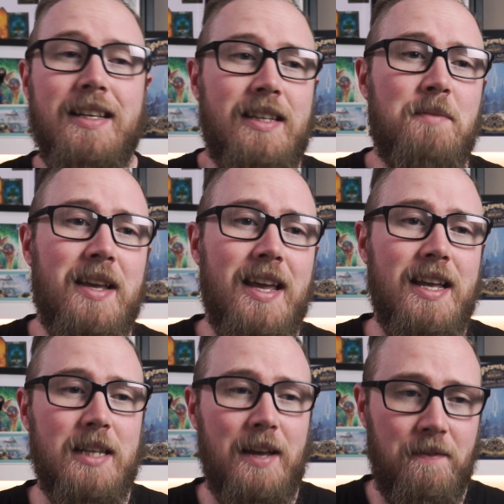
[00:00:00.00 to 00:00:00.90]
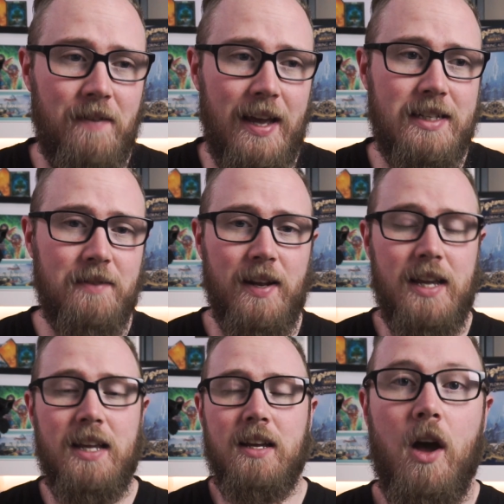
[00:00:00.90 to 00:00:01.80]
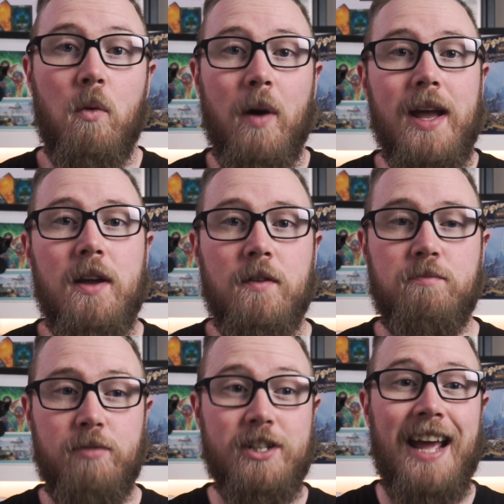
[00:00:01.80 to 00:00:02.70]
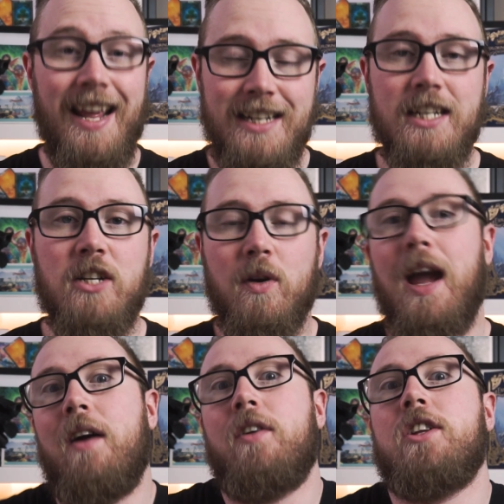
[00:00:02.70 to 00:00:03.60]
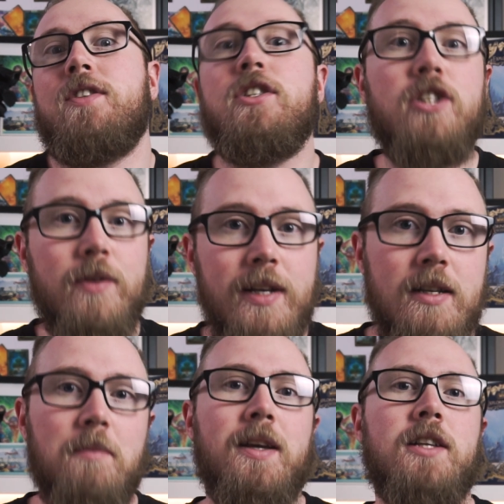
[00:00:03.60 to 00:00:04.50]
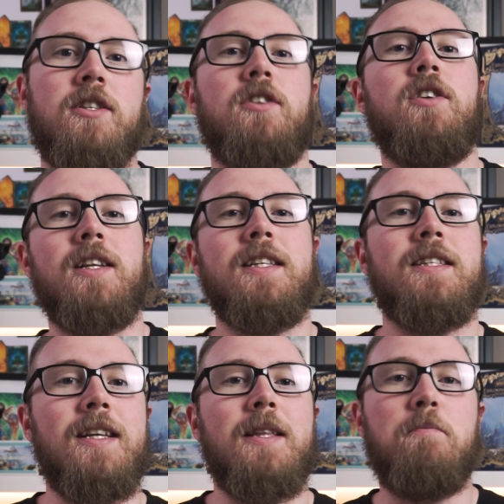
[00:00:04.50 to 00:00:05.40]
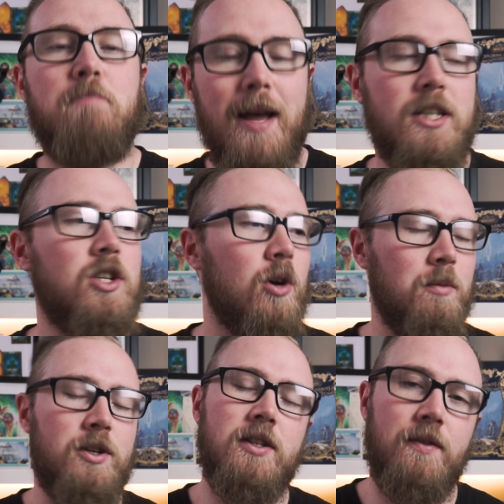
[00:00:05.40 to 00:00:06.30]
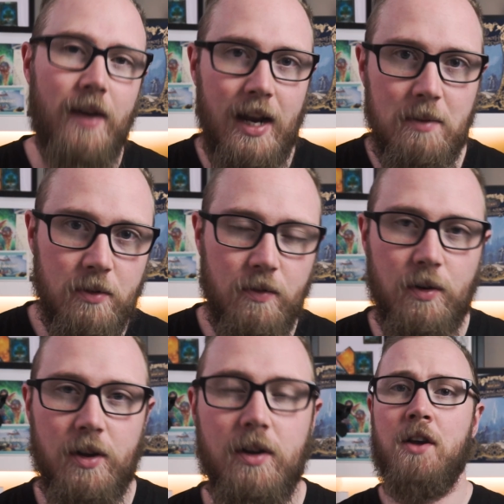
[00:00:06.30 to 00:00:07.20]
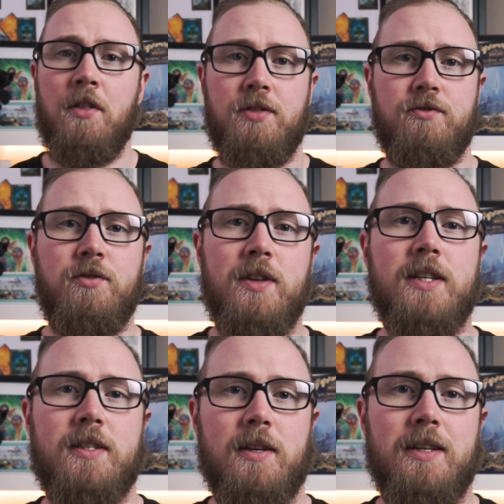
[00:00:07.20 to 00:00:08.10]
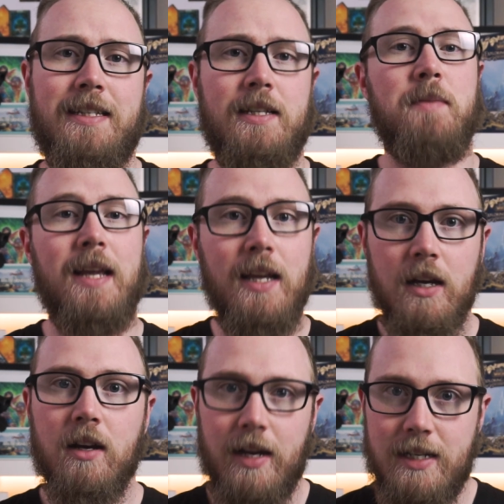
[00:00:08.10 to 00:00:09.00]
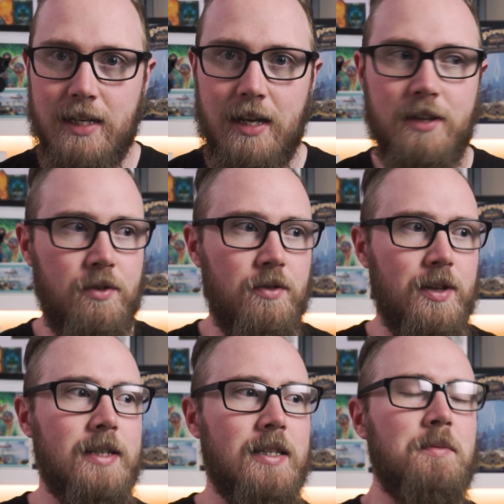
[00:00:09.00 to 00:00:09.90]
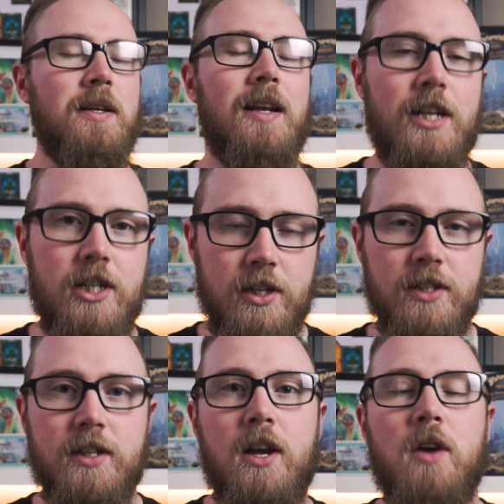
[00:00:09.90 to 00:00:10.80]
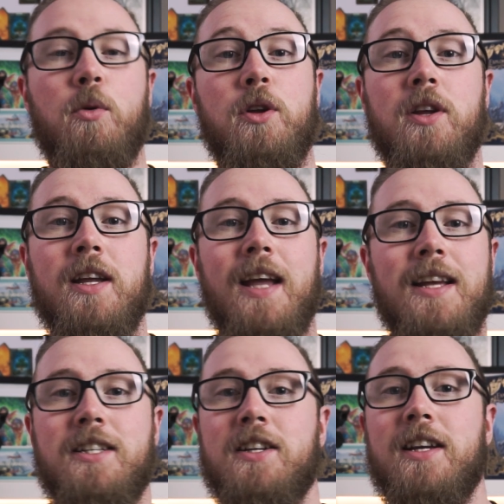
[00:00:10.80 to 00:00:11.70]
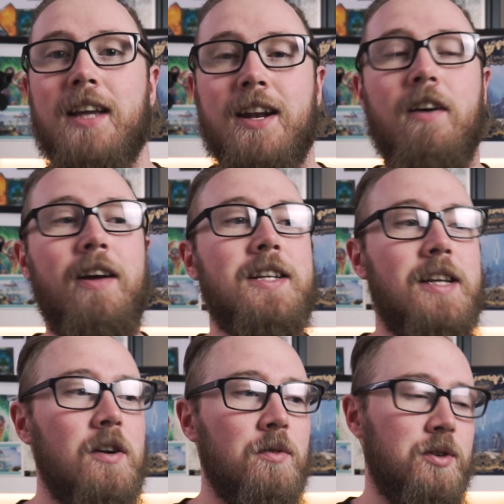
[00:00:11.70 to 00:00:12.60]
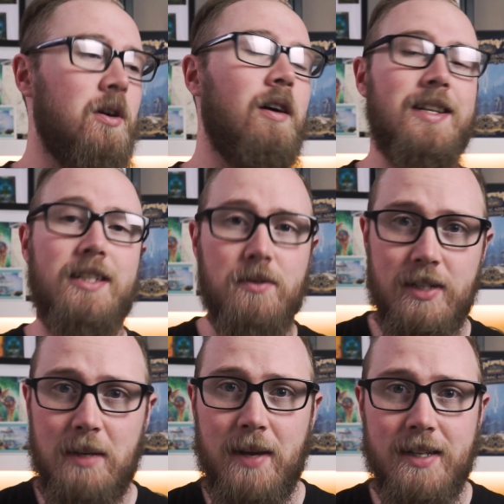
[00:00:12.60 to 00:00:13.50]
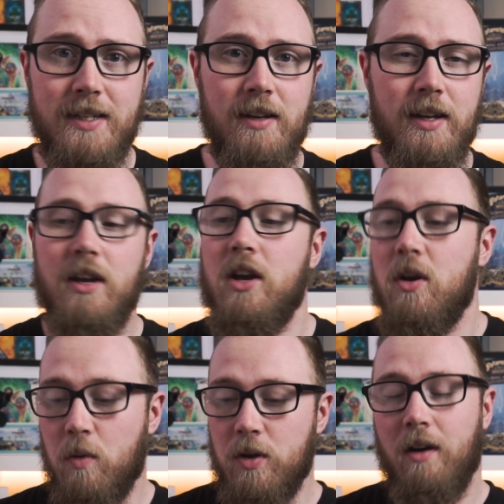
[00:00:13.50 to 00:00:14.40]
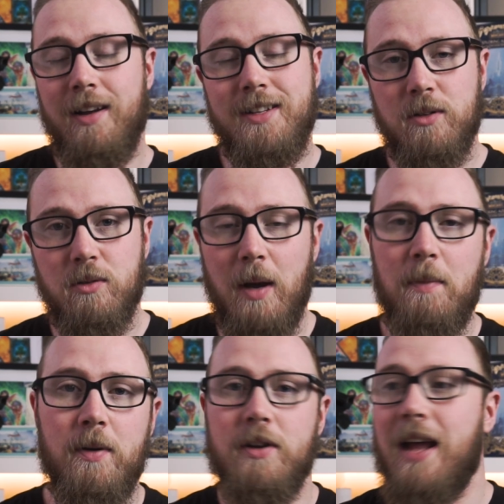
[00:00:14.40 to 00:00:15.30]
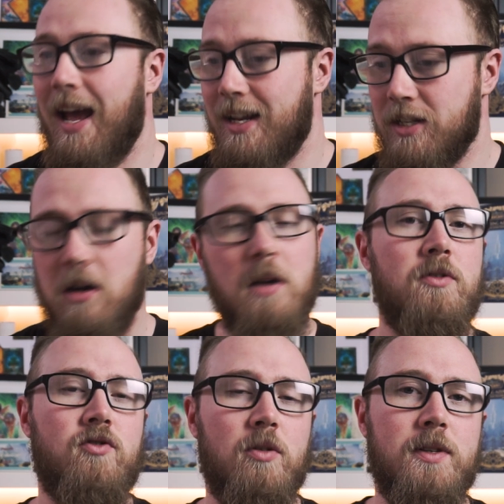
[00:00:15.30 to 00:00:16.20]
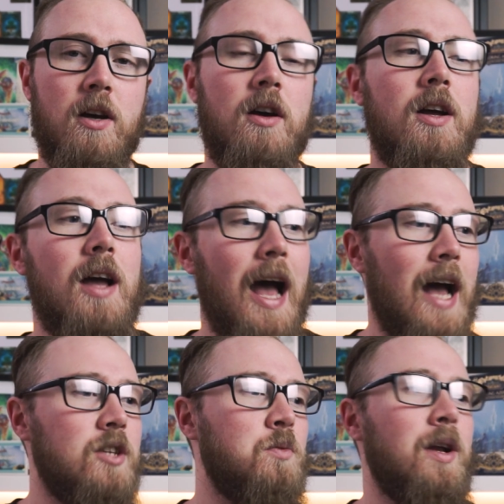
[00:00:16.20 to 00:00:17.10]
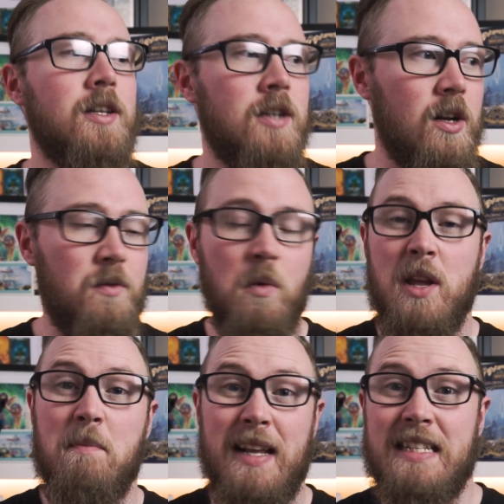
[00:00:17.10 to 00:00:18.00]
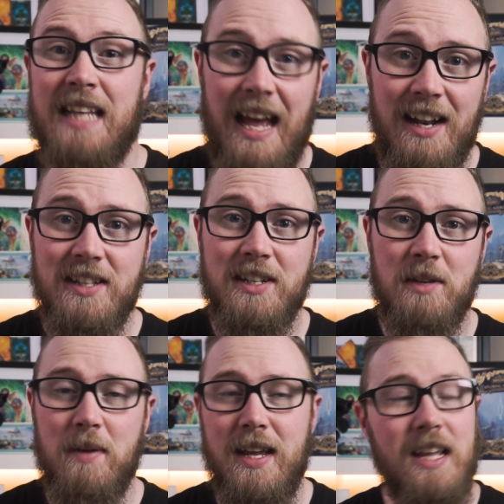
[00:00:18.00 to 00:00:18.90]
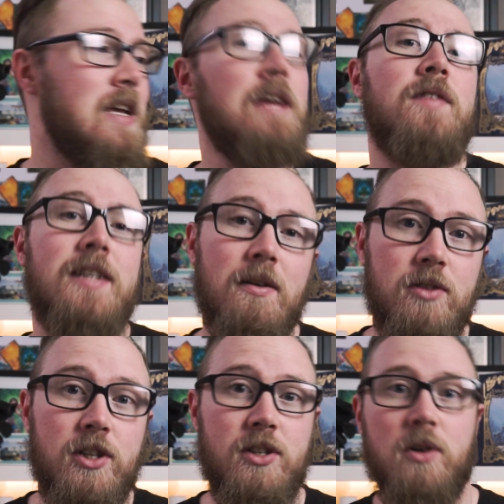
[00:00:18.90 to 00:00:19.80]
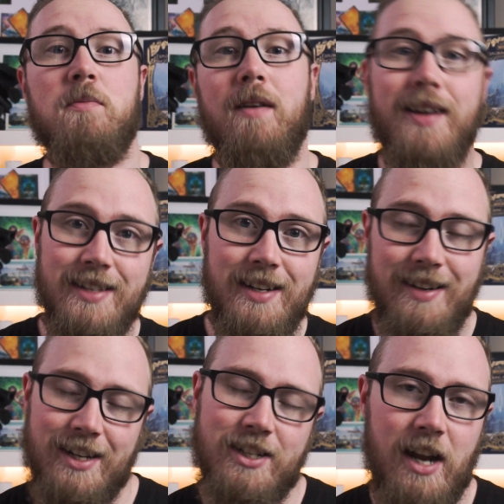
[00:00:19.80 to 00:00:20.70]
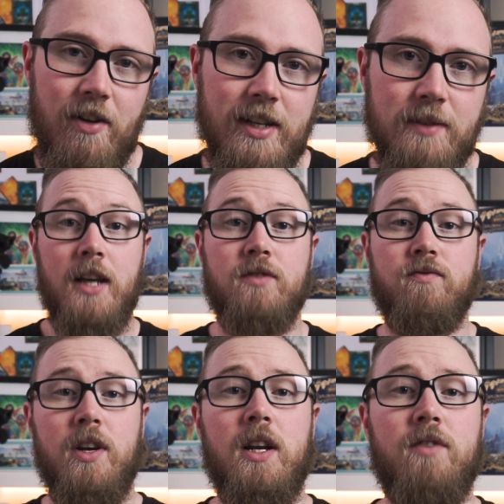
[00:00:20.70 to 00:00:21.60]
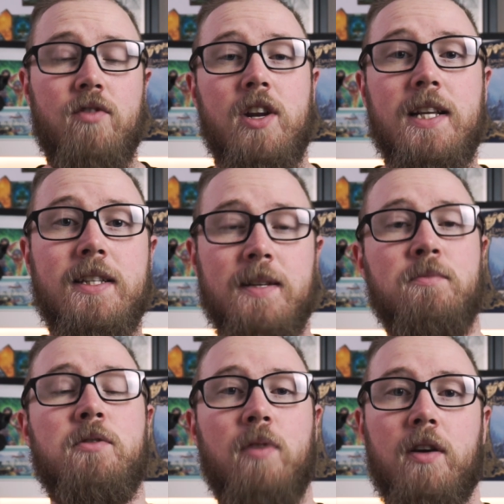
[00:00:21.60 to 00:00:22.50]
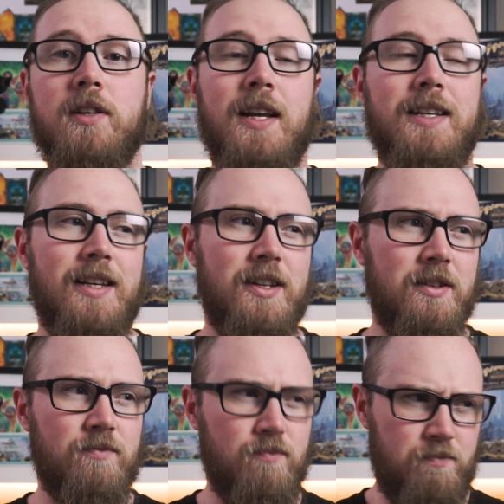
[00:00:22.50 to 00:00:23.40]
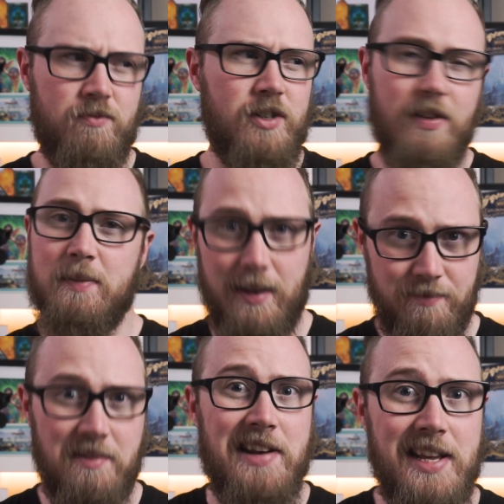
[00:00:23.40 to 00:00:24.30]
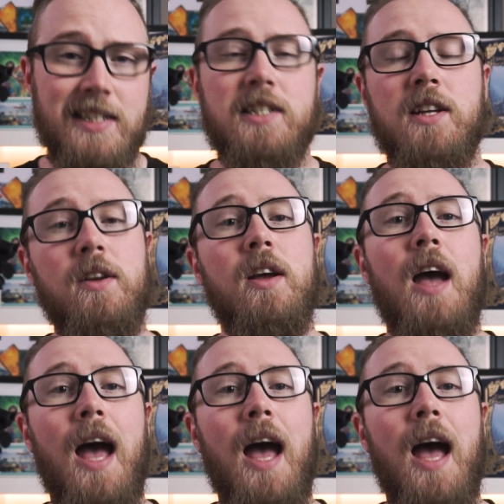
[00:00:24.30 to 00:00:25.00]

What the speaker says: Simming is effectively a way of pretending your character is doing something so you can see the best options available for you. Through this simming idea and through these simulations, what you can get is you can get an idea of what your ideal DPS is like, what your ideal weapon and armor drops are, as well as kind of what your best talents could be, even down to soul binds and legendaries. It's a really simple process and generally speaking really easy to do.